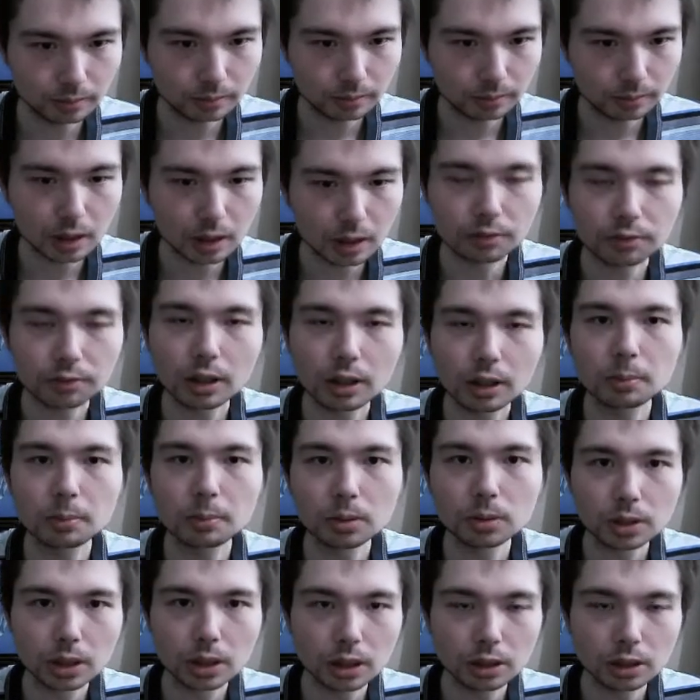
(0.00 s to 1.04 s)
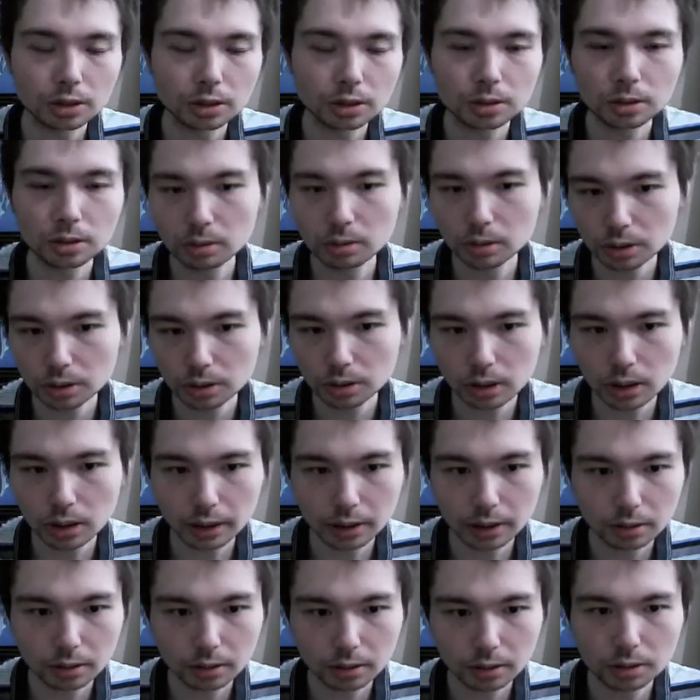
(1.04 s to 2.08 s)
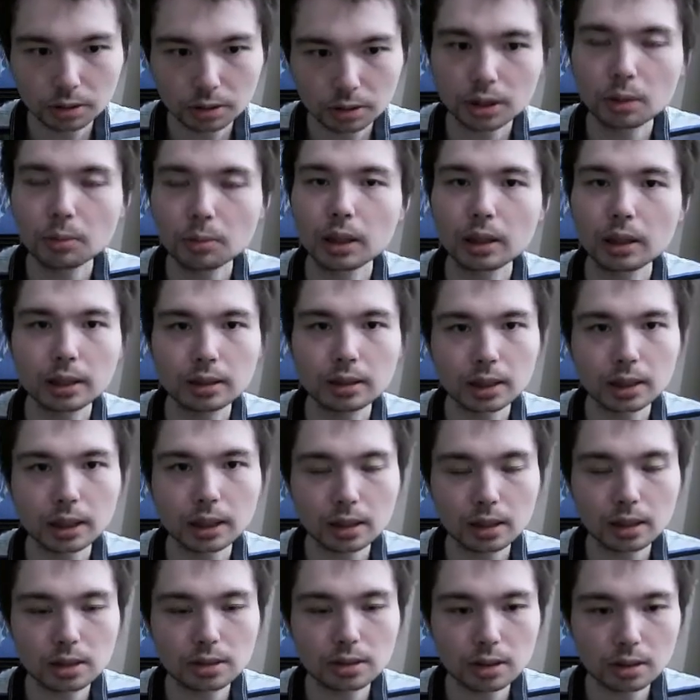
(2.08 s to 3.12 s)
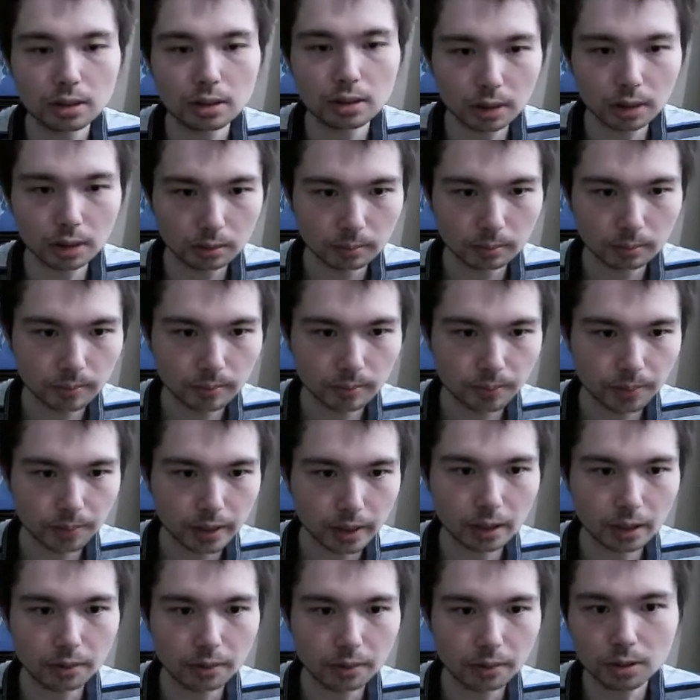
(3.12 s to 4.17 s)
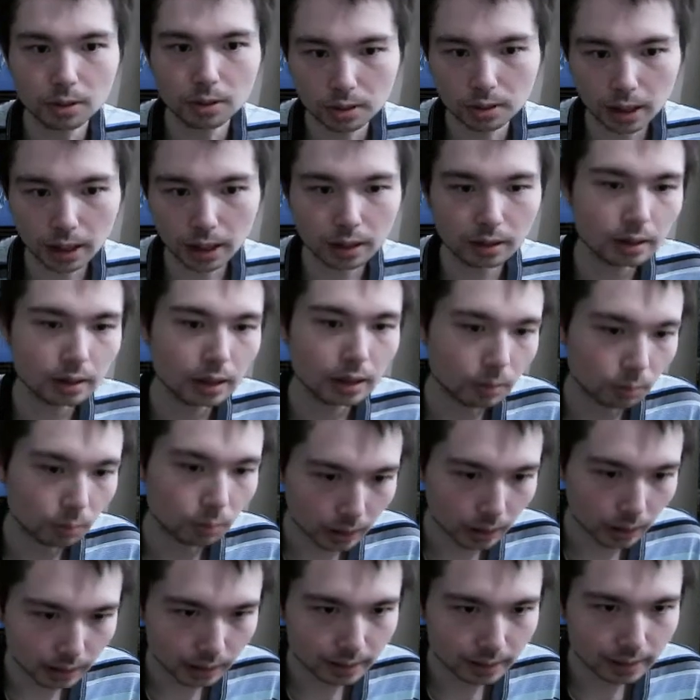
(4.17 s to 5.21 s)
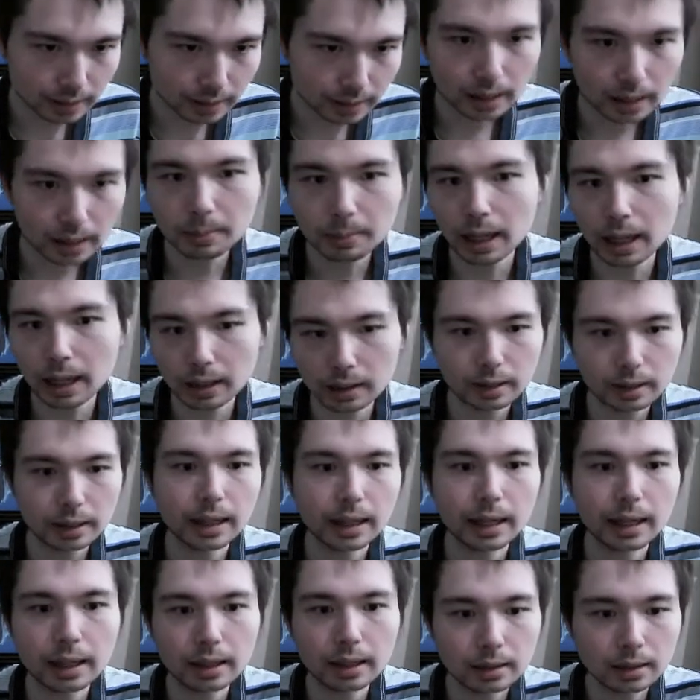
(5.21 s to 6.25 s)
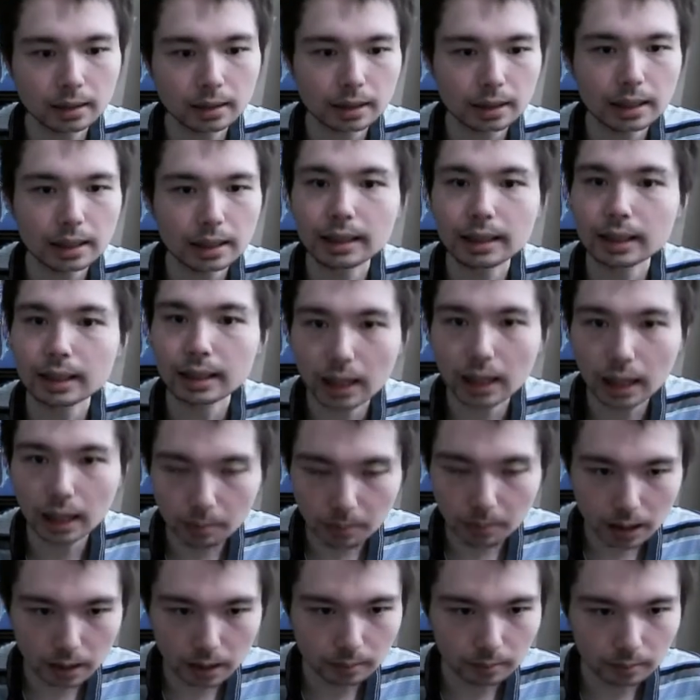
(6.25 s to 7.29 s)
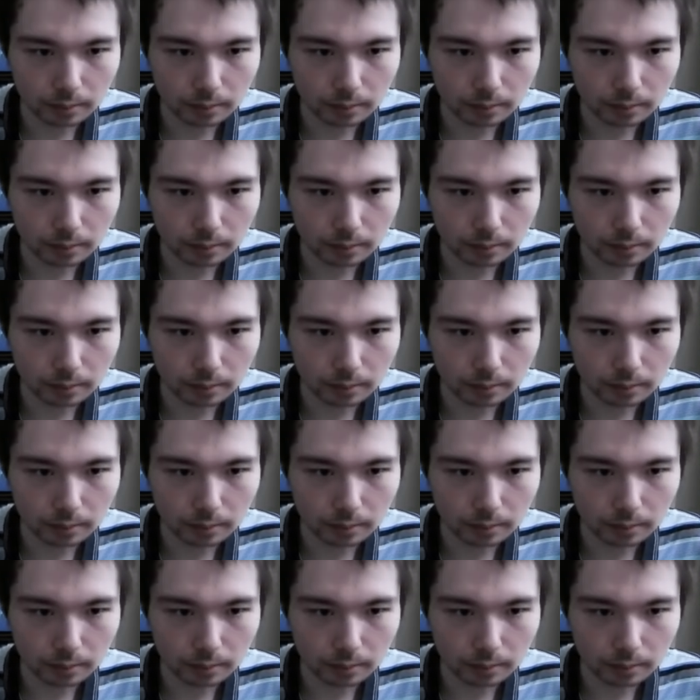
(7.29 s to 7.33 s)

5 pawns each, 2 rooks, a knight. Rook c1, let's get the c-file. If you take, then white can take back, and he can come in